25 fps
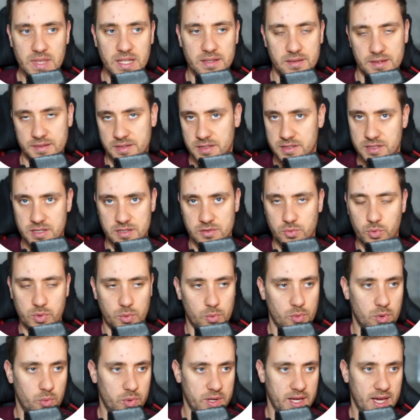this is just
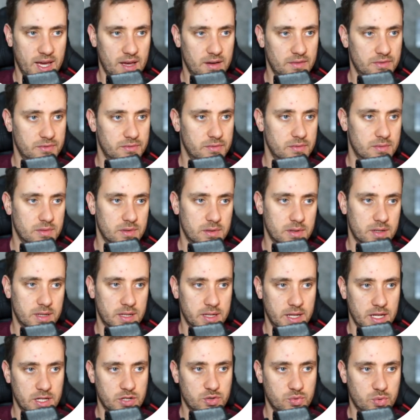what we have, an
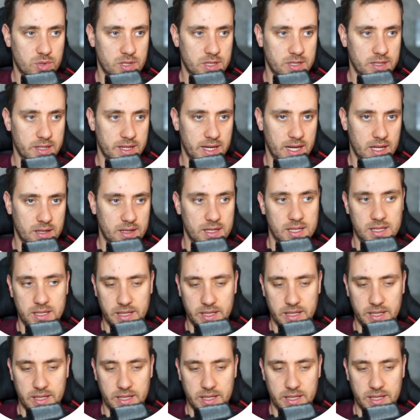h1 and a